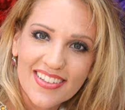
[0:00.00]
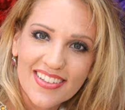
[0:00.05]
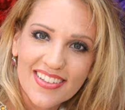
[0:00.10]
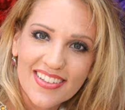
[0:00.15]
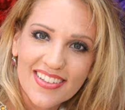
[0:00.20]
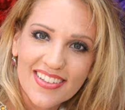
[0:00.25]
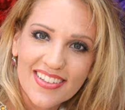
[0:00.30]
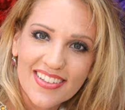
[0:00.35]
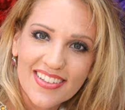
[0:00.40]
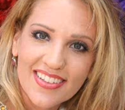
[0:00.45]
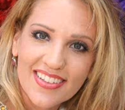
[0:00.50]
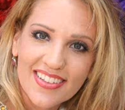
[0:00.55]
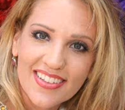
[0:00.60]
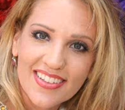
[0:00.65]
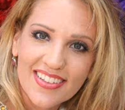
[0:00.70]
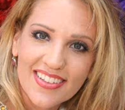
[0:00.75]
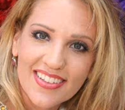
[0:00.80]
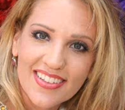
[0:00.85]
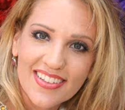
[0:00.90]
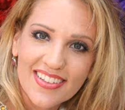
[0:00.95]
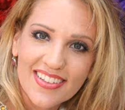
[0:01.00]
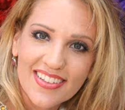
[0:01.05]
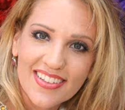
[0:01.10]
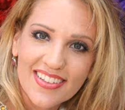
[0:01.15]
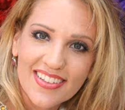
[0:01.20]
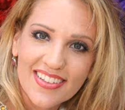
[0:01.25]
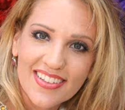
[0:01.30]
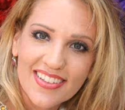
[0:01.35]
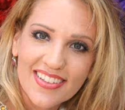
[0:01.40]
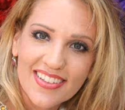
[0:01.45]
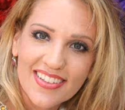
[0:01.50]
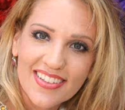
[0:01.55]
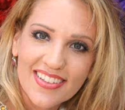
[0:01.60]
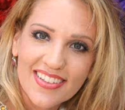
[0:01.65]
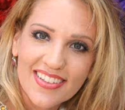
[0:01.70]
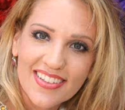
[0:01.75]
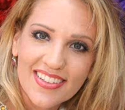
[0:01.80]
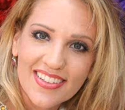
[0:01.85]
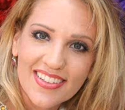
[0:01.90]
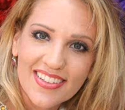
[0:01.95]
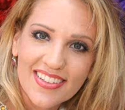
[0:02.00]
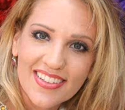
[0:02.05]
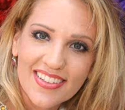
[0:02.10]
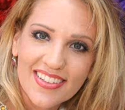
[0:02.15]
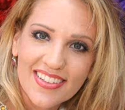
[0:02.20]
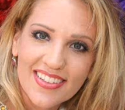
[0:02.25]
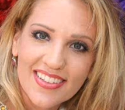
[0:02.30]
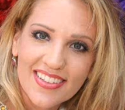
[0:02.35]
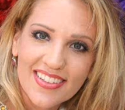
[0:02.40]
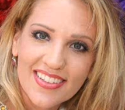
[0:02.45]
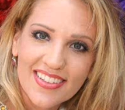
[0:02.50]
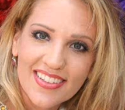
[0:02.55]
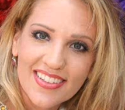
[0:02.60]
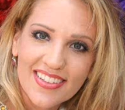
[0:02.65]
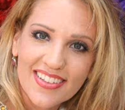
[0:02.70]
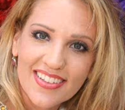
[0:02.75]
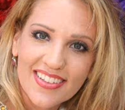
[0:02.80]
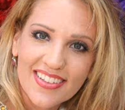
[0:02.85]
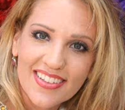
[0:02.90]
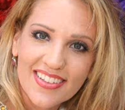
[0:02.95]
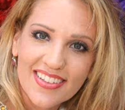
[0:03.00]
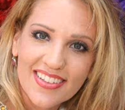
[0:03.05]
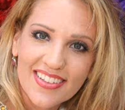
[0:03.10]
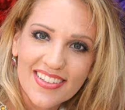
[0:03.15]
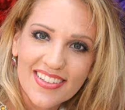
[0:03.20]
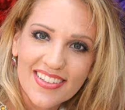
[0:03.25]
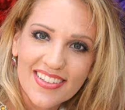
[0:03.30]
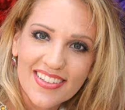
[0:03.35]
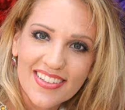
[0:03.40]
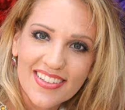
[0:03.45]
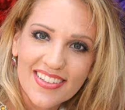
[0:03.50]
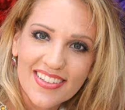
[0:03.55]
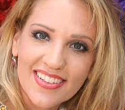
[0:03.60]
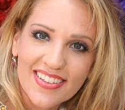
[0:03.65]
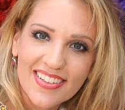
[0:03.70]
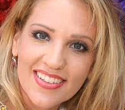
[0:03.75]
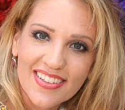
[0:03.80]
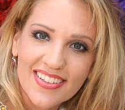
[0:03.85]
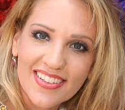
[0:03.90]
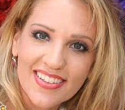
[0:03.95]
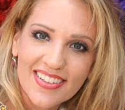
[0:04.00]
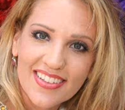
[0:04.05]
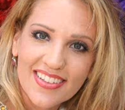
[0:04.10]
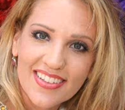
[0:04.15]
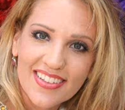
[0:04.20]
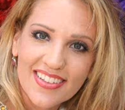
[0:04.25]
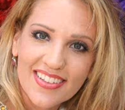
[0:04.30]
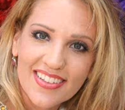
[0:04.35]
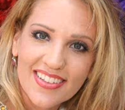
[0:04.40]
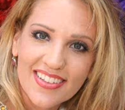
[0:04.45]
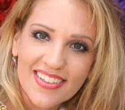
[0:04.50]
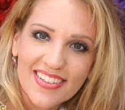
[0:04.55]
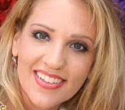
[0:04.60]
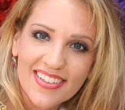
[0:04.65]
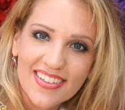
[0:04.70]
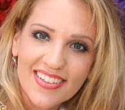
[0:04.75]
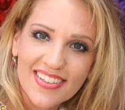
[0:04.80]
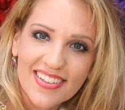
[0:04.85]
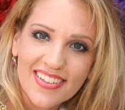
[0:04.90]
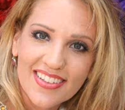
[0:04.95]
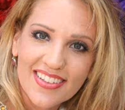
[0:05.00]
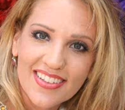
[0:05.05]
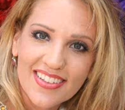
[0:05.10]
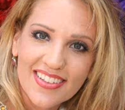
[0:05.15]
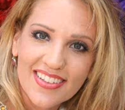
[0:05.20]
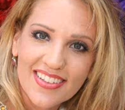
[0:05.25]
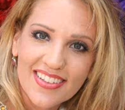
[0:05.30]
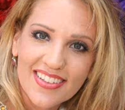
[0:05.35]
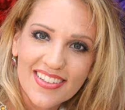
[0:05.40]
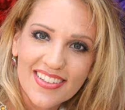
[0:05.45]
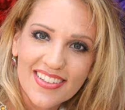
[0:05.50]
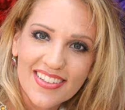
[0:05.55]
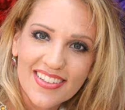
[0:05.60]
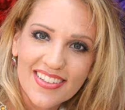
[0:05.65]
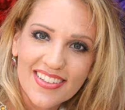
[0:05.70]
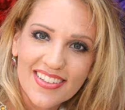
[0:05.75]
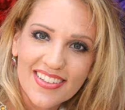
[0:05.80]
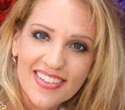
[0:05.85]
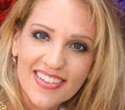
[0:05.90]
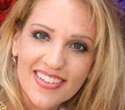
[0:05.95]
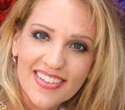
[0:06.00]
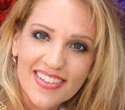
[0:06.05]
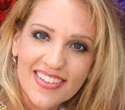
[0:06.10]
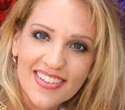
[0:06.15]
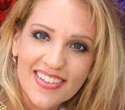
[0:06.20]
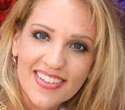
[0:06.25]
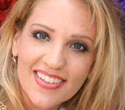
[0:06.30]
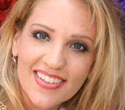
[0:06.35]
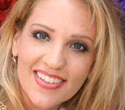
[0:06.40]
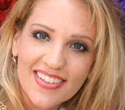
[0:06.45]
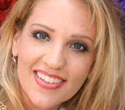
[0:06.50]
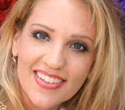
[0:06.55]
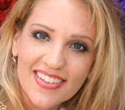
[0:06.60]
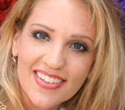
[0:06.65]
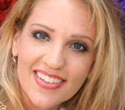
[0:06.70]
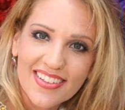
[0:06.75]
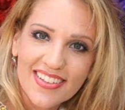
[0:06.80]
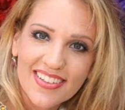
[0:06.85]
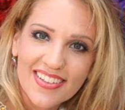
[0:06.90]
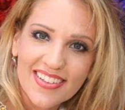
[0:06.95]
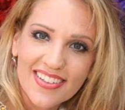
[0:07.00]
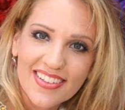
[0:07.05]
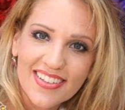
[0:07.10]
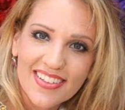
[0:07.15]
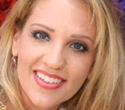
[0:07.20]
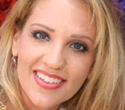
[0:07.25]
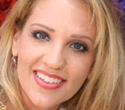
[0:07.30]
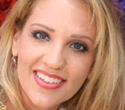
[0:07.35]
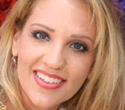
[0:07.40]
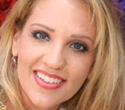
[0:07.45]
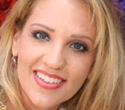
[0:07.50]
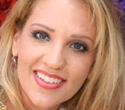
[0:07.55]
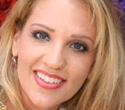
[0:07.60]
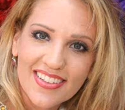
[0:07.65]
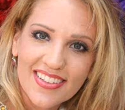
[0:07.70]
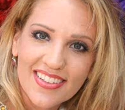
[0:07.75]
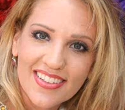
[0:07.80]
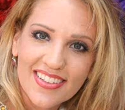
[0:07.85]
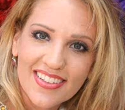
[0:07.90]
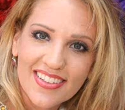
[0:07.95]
[no speech]